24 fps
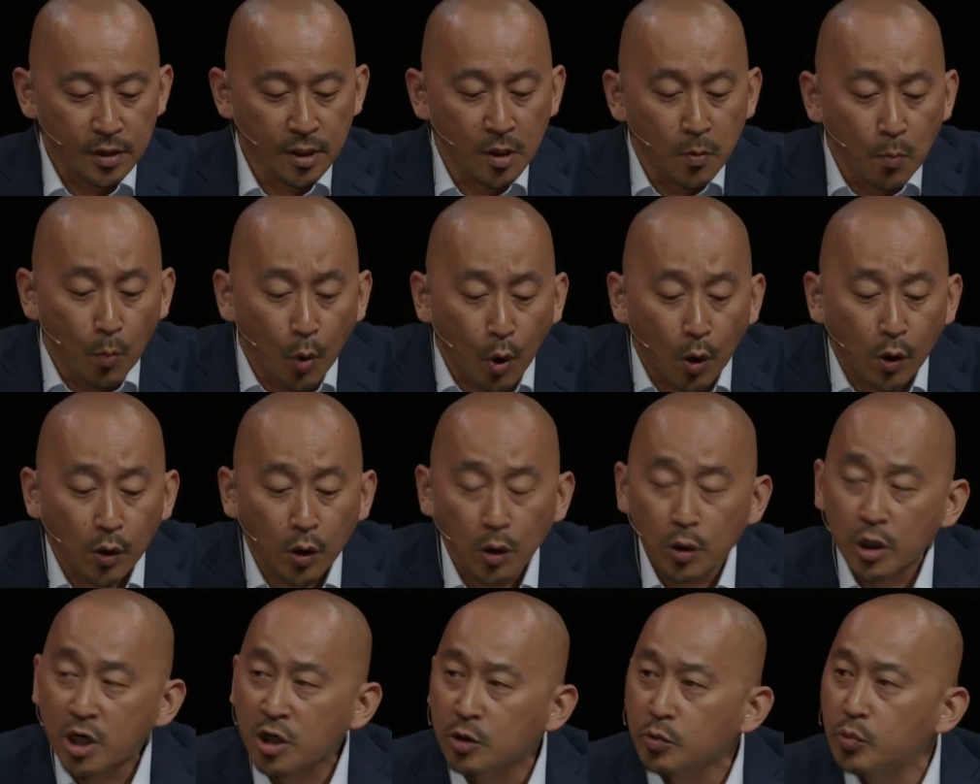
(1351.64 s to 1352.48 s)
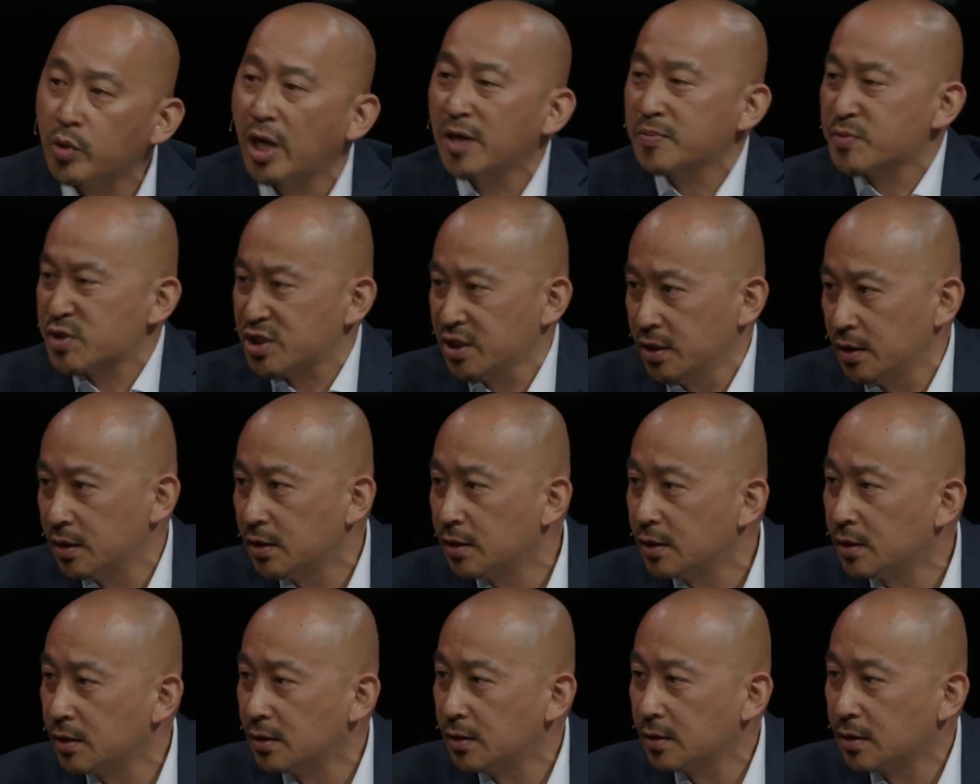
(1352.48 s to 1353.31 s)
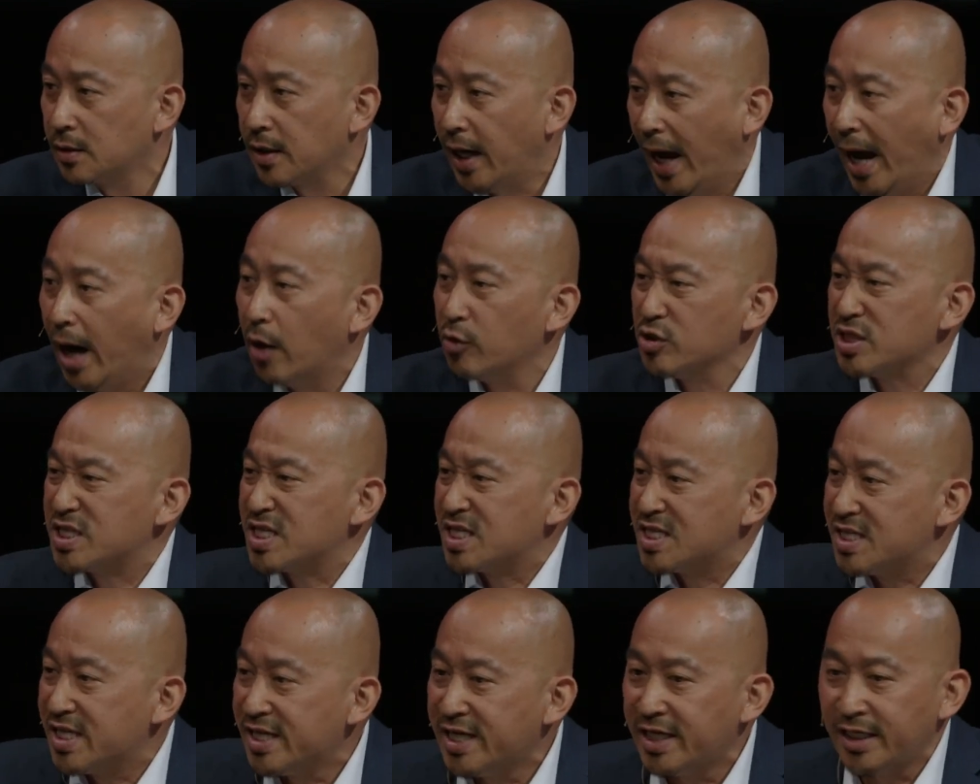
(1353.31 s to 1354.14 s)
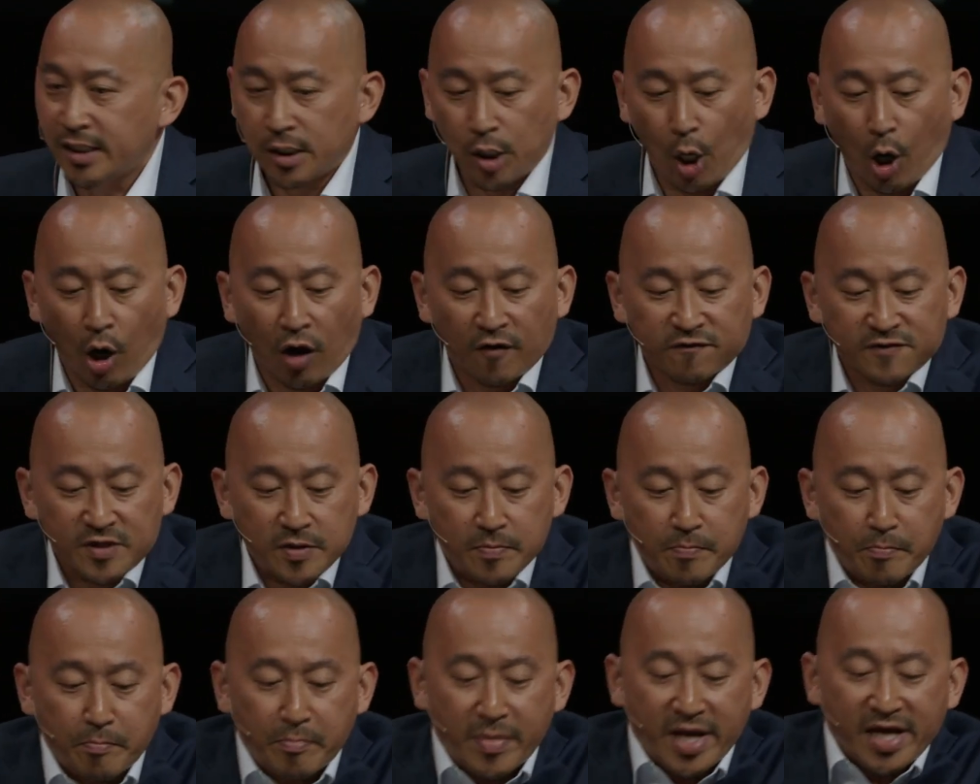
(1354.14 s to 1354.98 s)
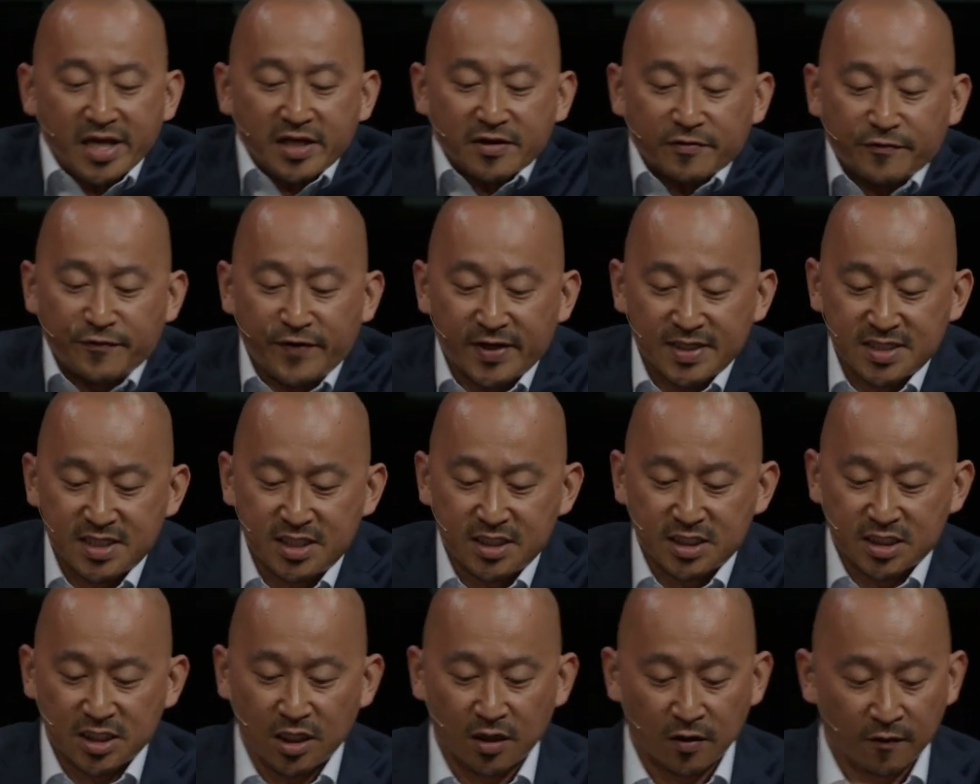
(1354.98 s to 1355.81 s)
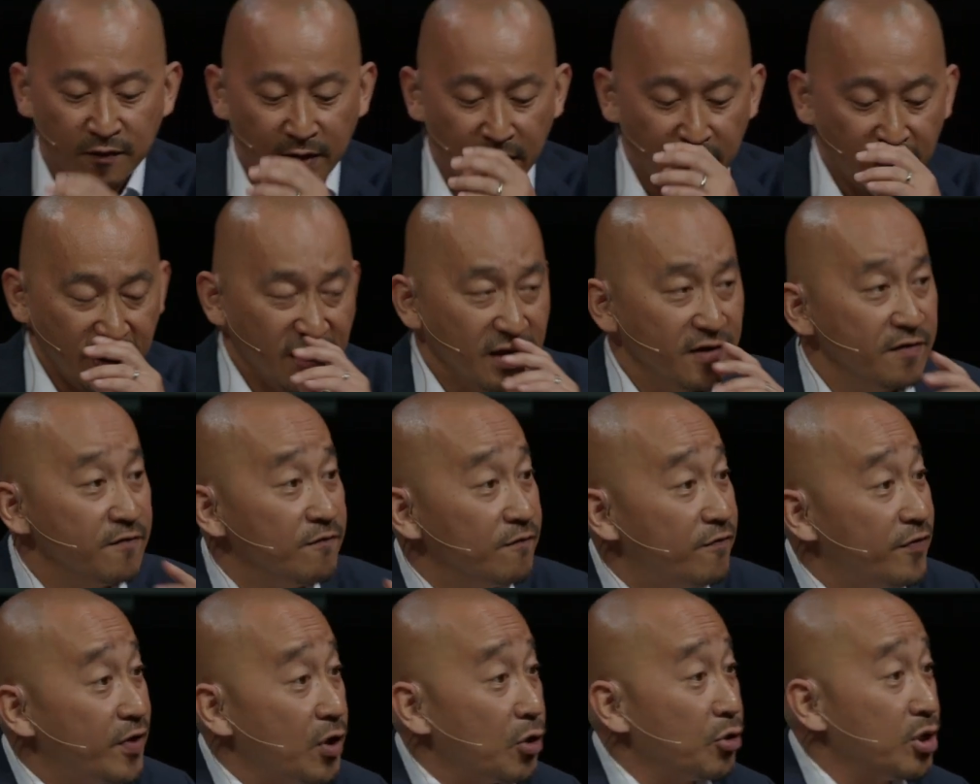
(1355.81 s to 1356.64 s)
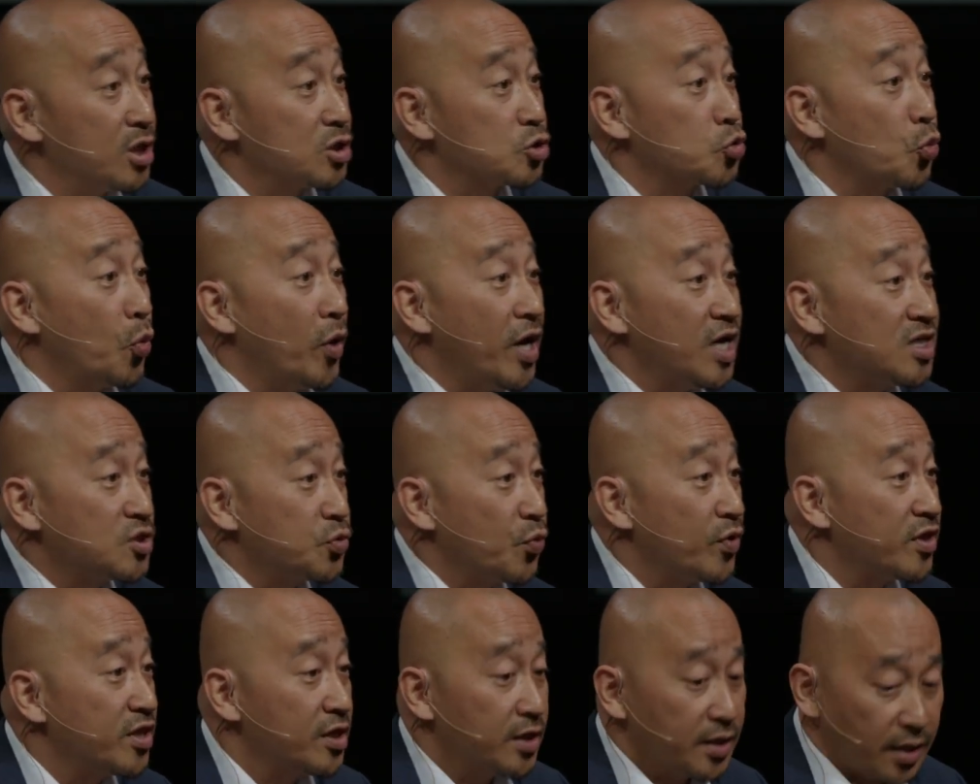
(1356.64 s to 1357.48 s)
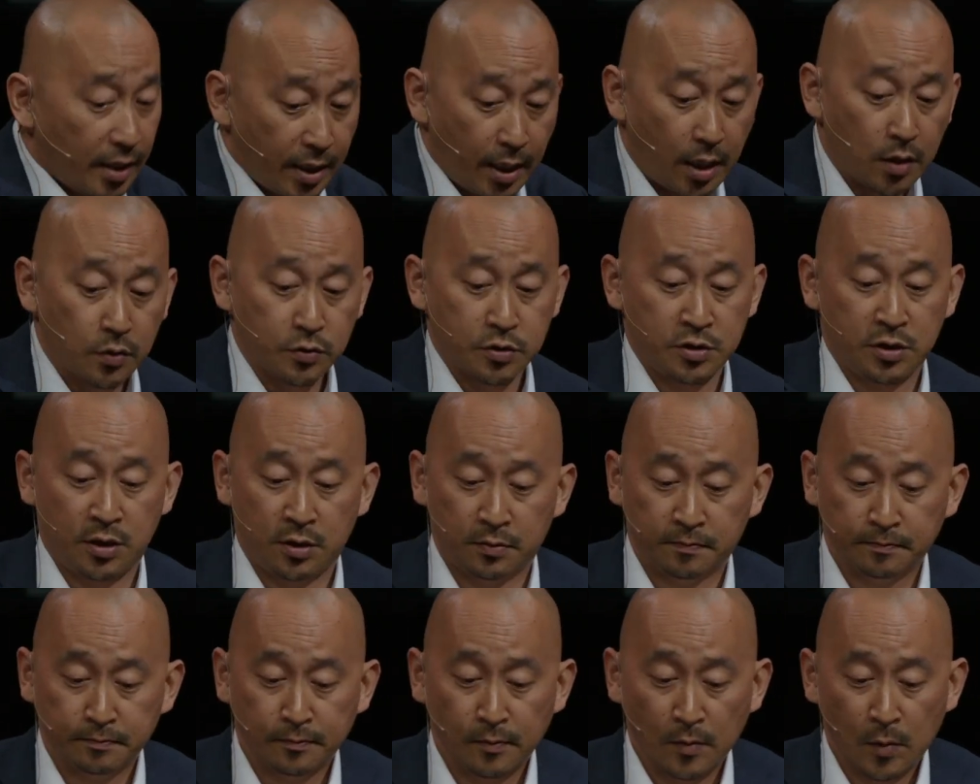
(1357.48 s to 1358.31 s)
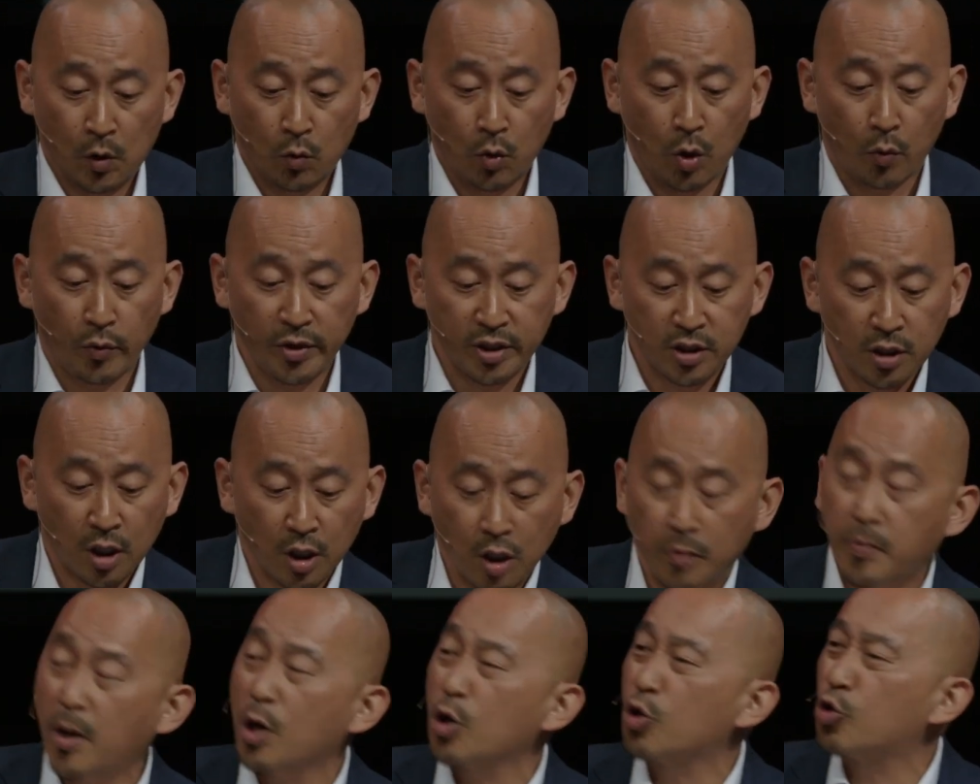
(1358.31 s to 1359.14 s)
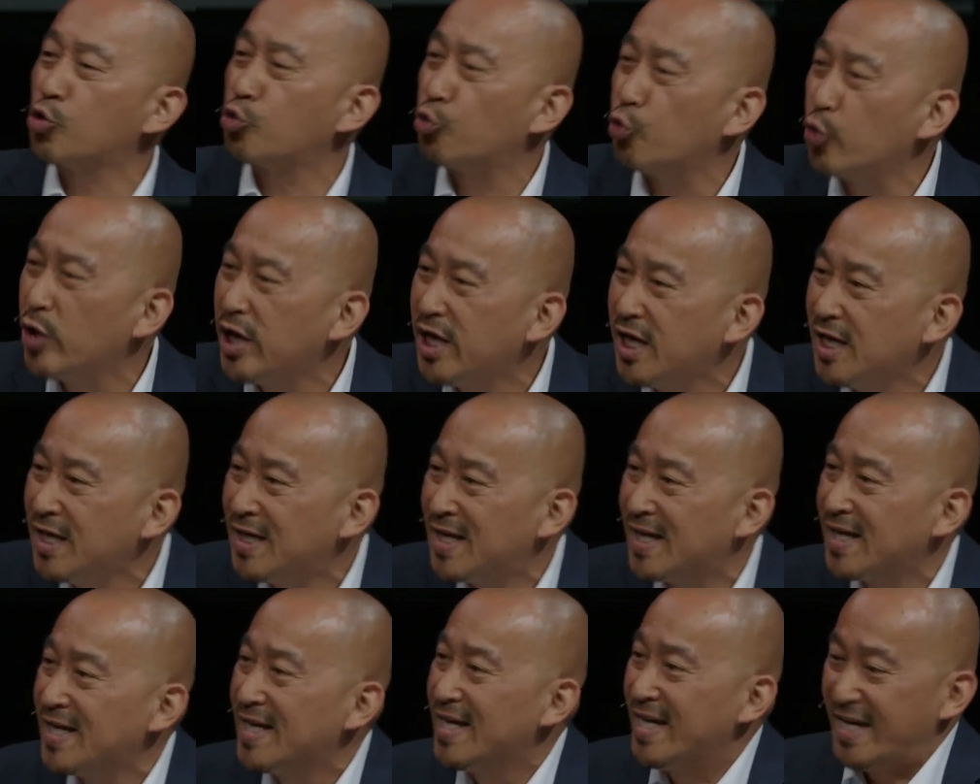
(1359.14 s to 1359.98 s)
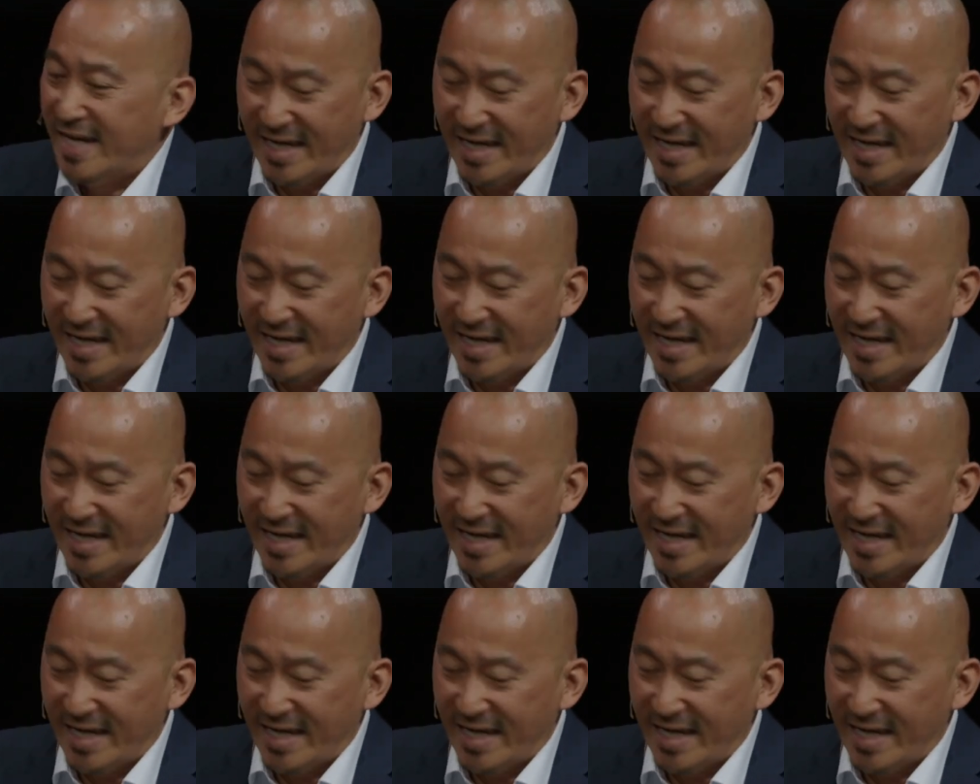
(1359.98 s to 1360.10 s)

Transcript: The moral corruption, our sin, often manifests itself in various ways within the culture. When we talk about greed,